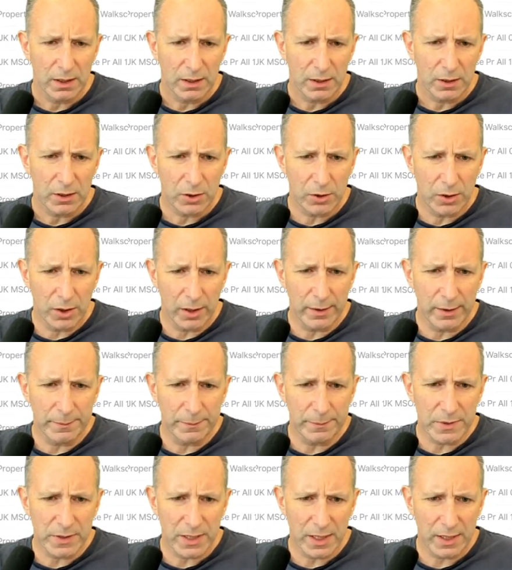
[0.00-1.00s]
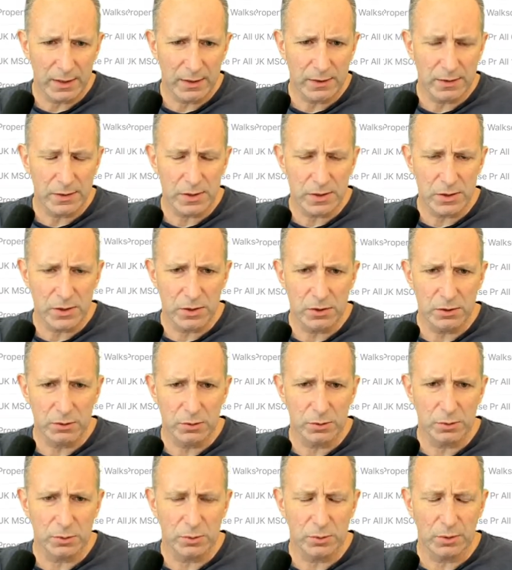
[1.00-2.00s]
crime tends
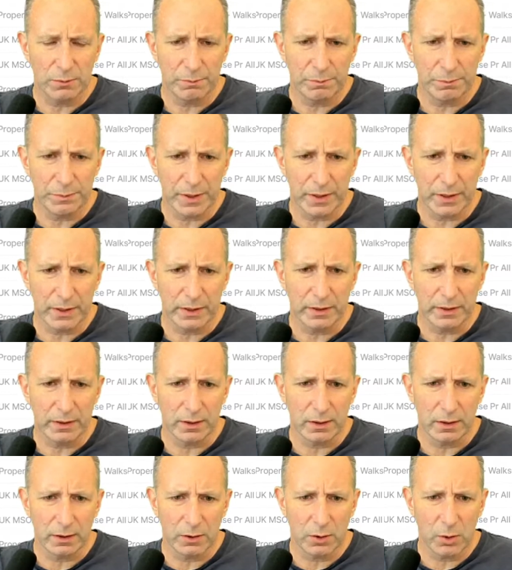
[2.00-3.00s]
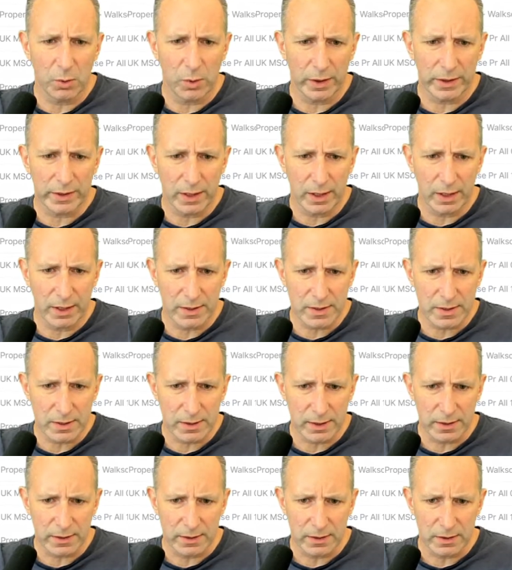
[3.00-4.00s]
to be quite
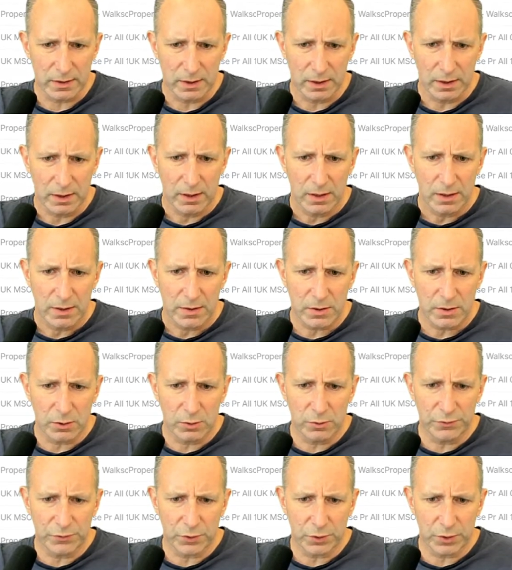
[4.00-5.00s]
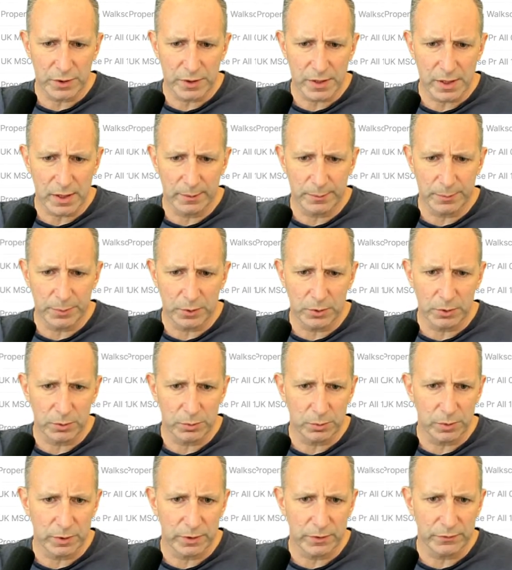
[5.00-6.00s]
isolated. So, for example,
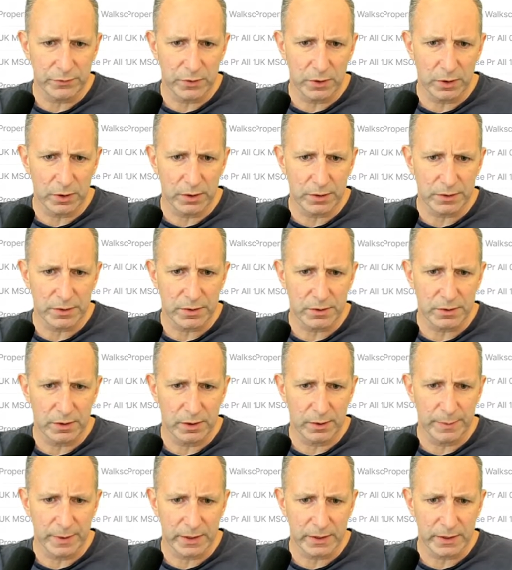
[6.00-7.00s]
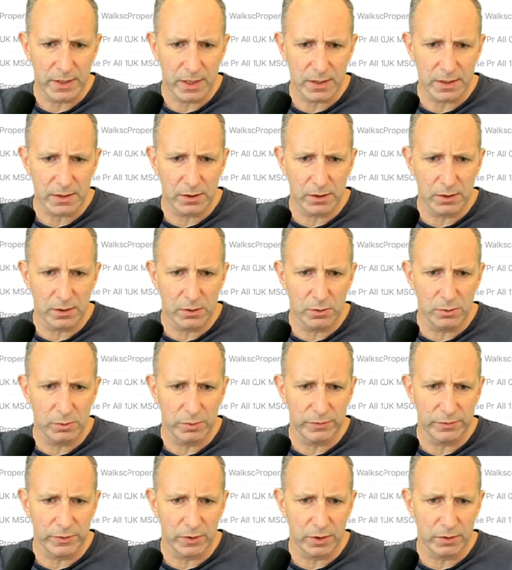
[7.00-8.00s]
we've got a big Tesco,
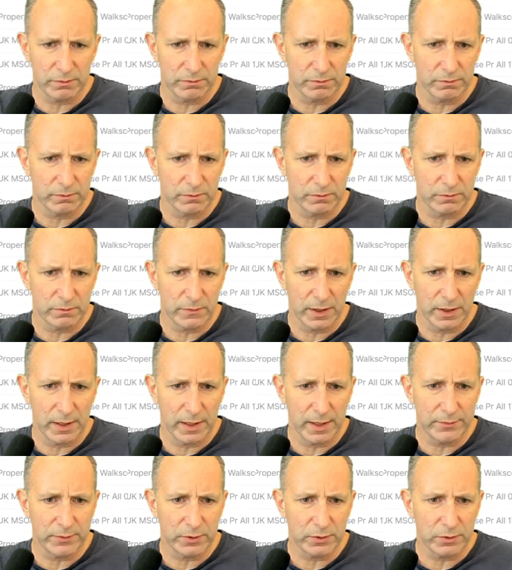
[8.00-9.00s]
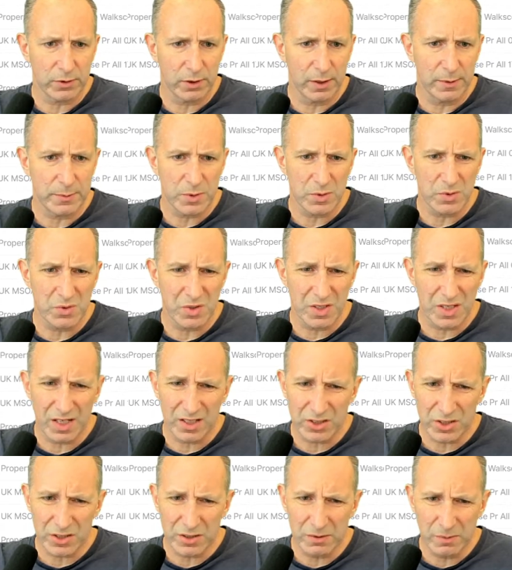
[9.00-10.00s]
we've got 11 crimes, which is
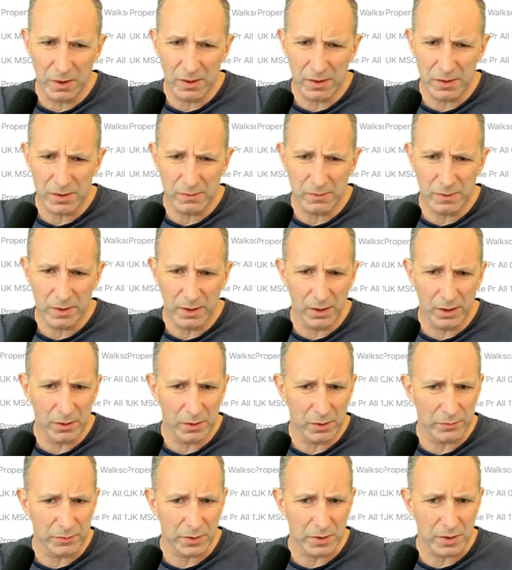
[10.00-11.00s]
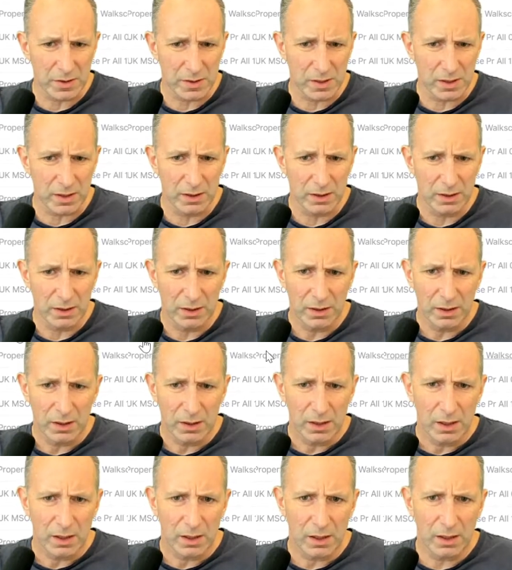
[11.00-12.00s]
actually relatively low, I've got to say.
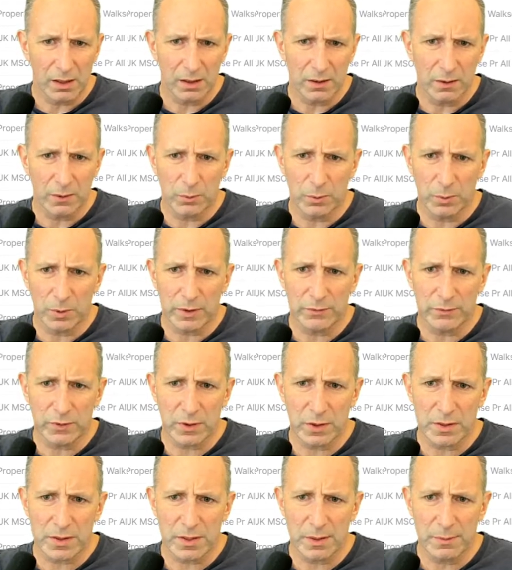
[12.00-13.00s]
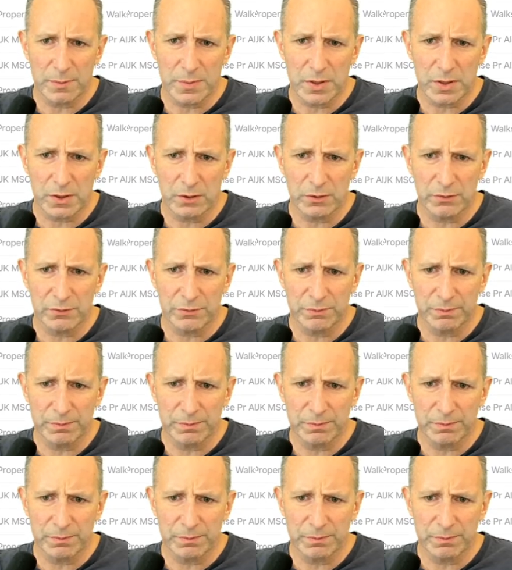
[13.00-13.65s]
We've got some sort of